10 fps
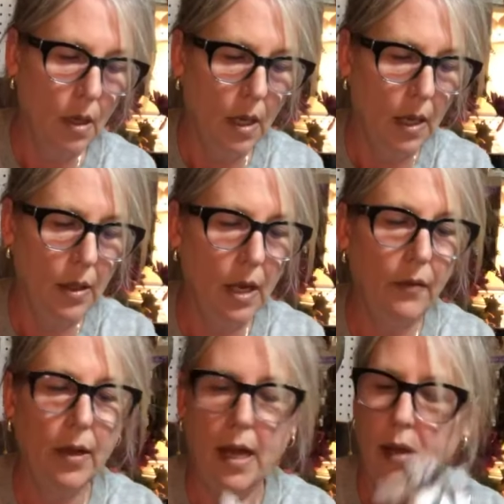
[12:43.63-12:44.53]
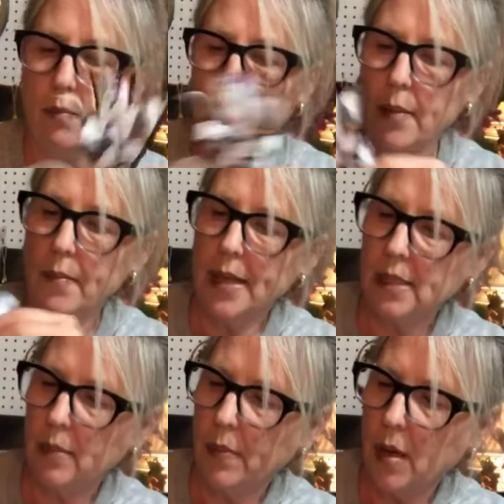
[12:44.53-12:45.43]
And then I've got my
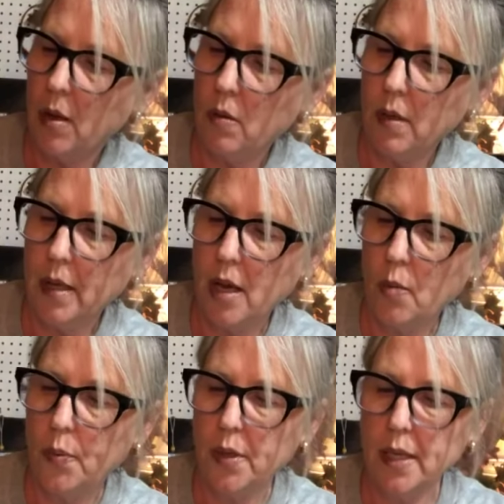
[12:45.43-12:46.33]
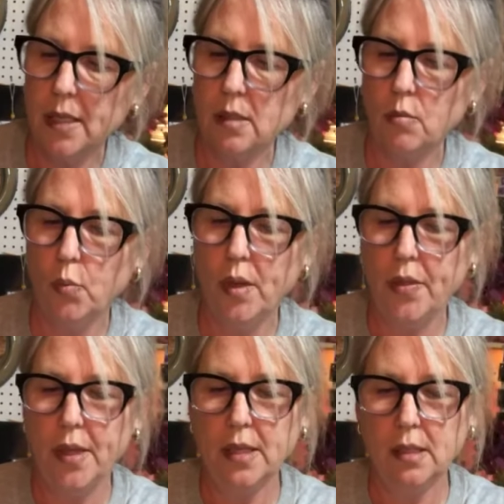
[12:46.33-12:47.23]
messy bow, and I'll put it
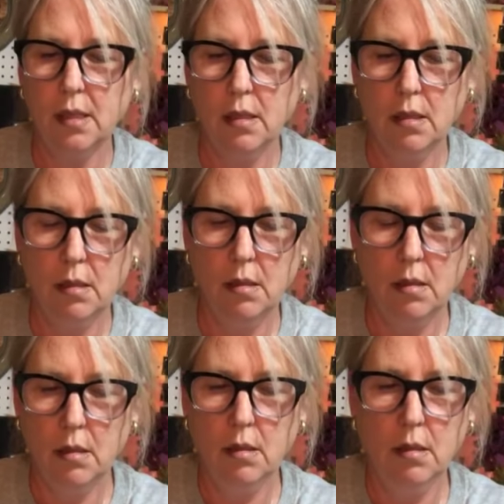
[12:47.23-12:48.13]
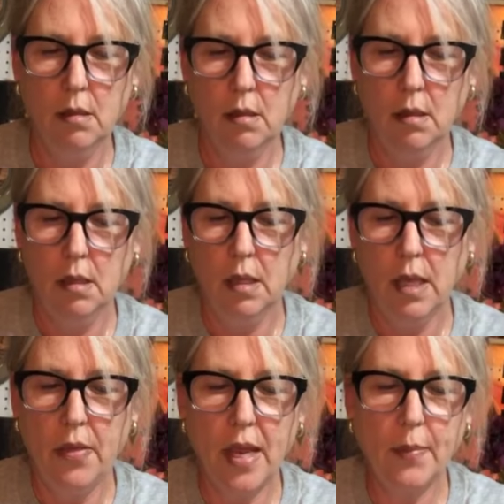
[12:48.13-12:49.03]
with it.
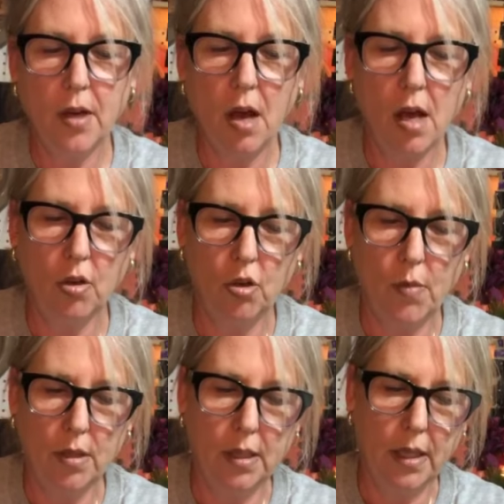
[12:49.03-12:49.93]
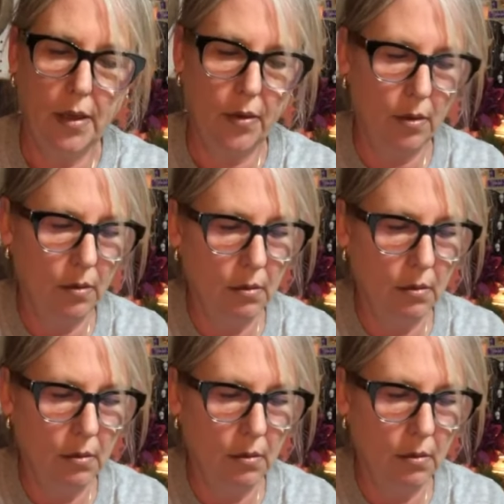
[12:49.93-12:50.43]
And then I'm going to hot glue them all together.